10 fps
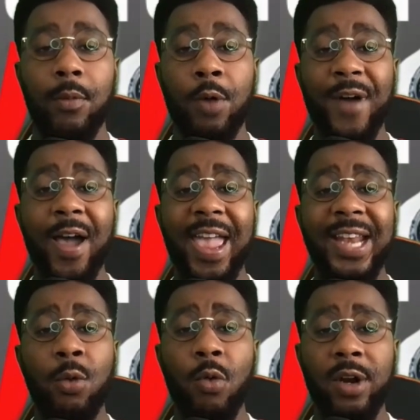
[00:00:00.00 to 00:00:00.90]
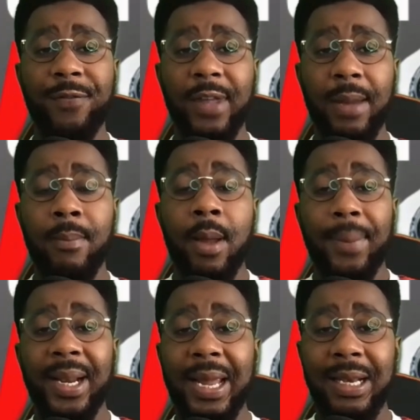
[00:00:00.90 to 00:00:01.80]
without any one of them
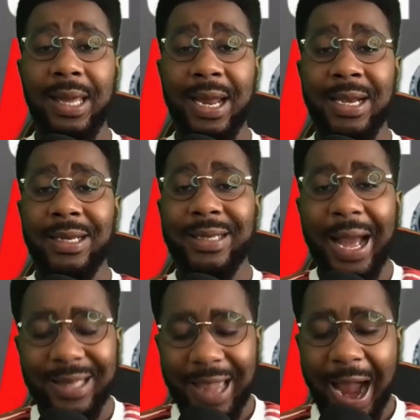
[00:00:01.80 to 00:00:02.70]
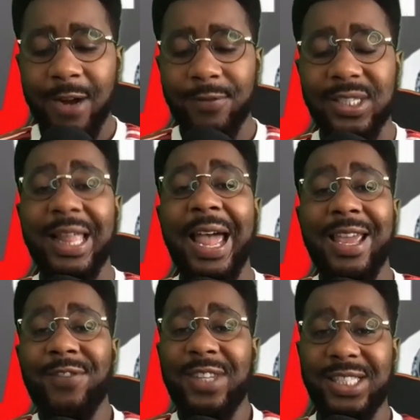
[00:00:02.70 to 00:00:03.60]
playing in that kind of
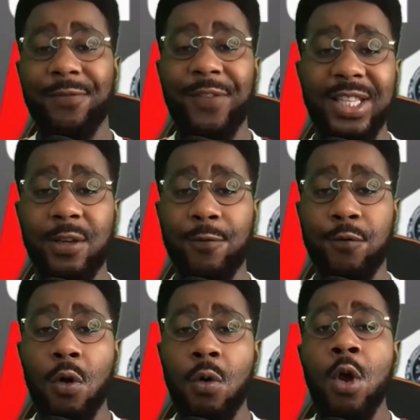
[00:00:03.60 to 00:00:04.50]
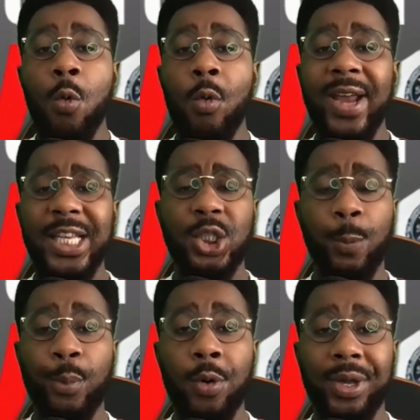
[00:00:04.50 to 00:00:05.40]
slight defensive role where they
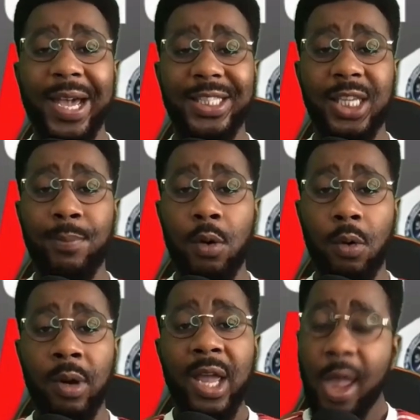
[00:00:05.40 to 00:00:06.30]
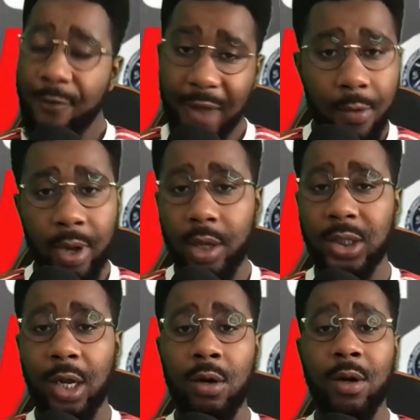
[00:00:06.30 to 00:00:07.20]
support Casemiro. If Erik
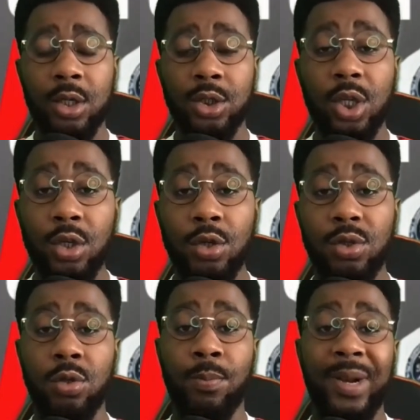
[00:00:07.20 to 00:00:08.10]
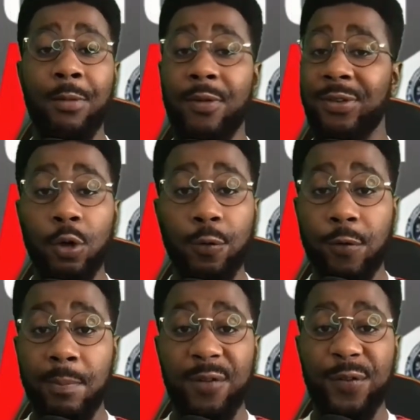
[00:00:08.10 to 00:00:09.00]
ten Hag continues to play with those
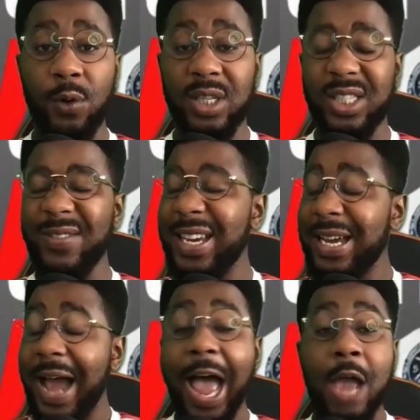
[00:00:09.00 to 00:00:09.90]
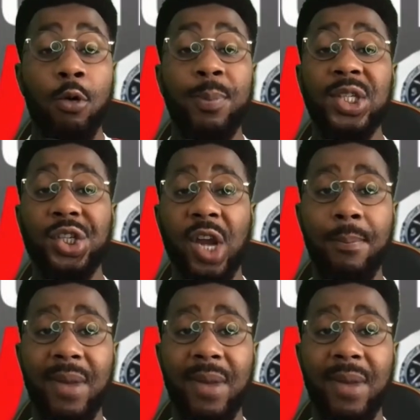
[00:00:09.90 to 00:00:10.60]
three midfielders, I will be shitting